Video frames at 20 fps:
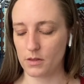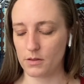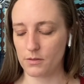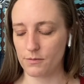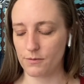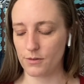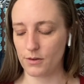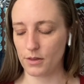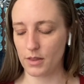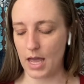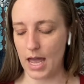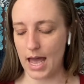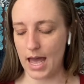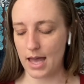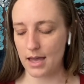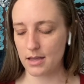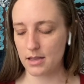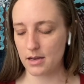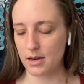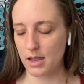for
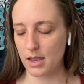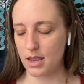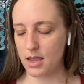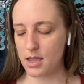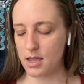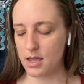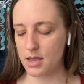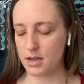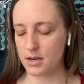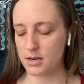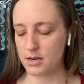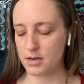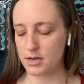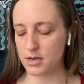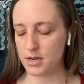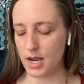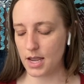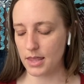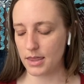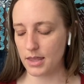that.
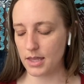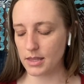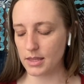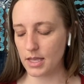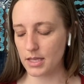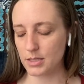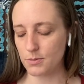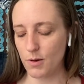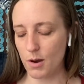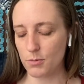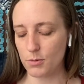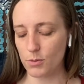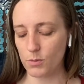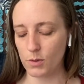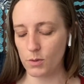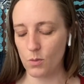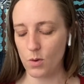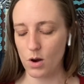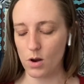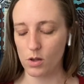And I think that's
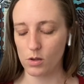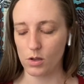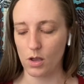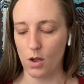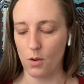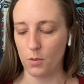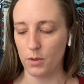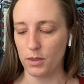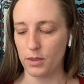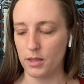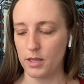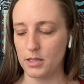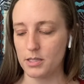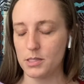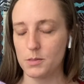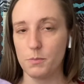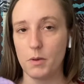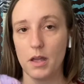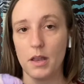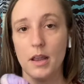probably where I'll go with
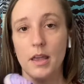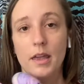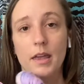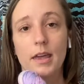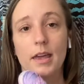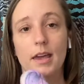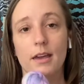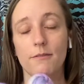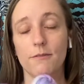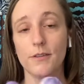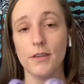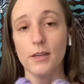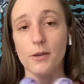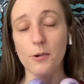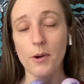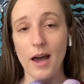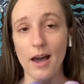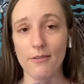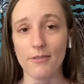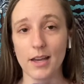this. But if
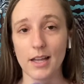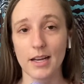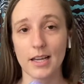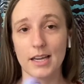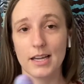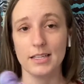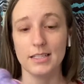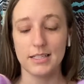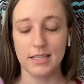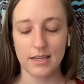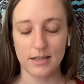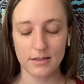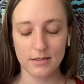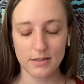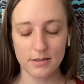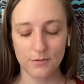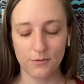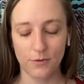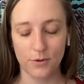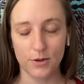you have any
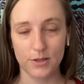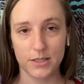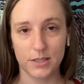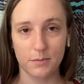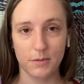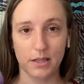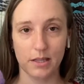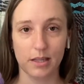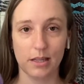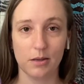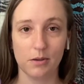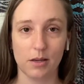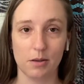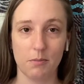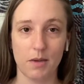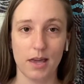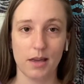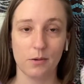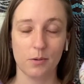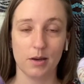ideas for something that you
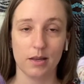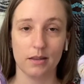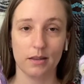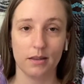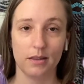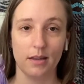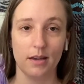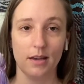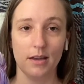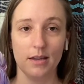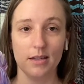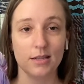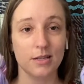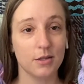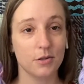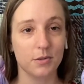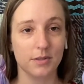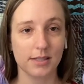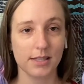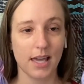can make with
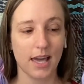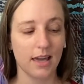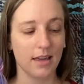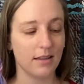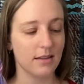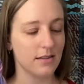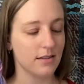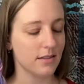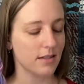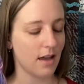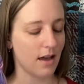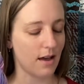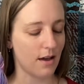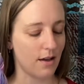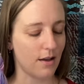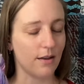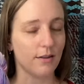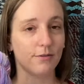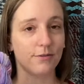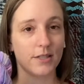two skeins
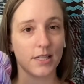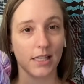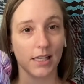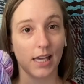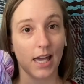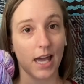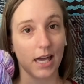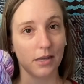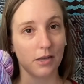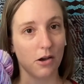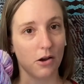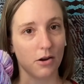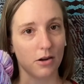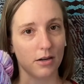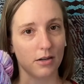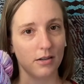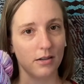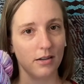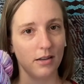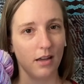of DK
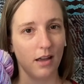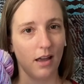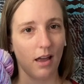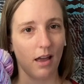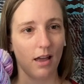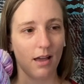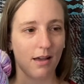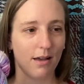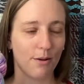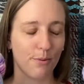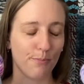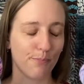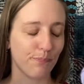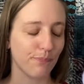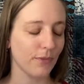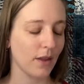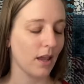yarn, um,